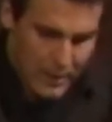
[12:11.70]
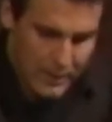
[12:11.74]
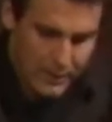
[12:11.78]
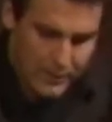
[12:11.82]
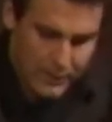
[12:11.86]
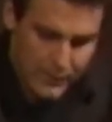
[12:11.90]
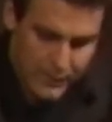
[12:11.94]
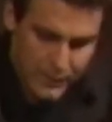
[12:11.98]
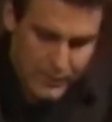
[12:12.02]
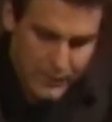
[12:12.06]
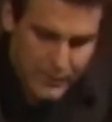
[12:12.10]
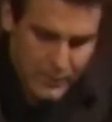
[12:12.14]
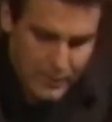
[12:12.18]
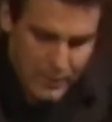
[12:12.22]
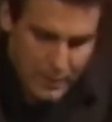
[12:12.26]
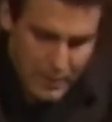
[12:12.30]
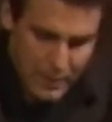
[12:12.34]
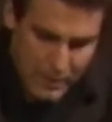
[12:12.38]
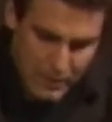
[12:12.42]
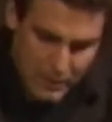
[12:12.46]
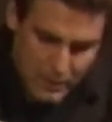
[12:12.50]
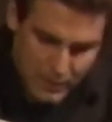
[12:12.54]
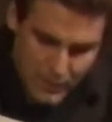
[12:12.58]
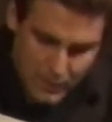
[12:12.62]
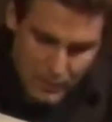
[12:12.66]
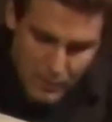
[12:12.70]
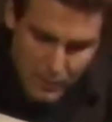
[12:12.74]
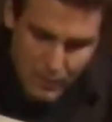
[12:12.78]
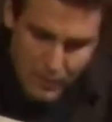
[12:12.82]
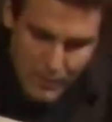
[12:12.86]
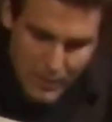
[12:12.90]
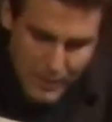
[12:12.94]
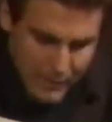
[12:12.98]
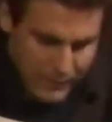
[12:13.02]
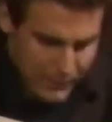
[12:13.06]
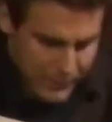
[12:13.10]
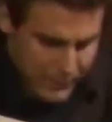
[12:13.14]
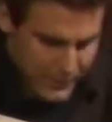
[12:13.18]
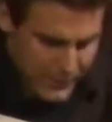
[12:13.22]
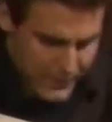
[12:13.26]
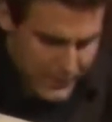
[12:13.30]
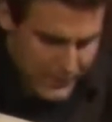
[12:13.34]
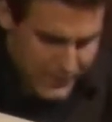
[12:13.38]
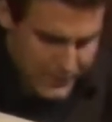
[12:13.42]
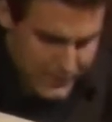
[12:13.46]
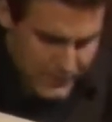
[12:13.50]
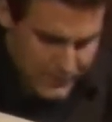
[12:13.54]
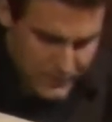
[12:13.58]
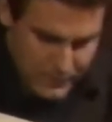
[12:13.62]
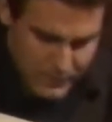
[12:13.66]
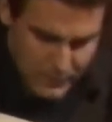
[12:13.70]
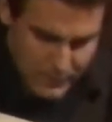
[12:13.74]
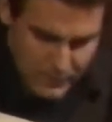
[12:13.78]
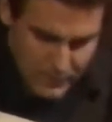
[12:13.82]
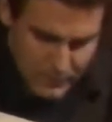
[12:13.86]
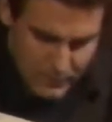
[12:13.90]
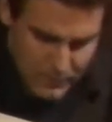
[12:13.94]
and he threw you away for his